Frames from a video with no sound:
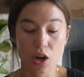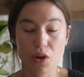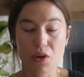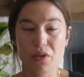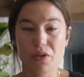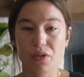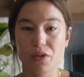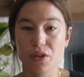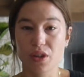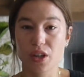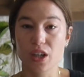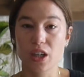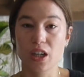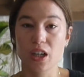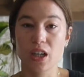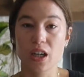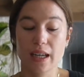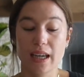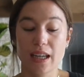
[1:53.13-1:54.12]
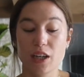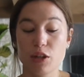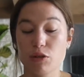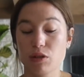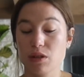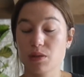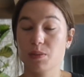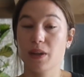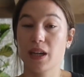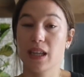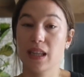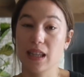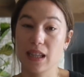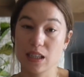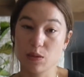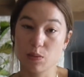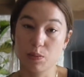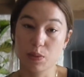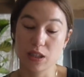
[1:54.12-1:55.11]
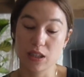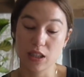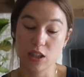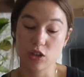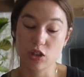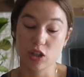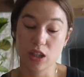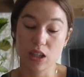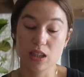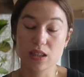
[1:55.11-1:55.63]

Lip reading: Or can you explain this position?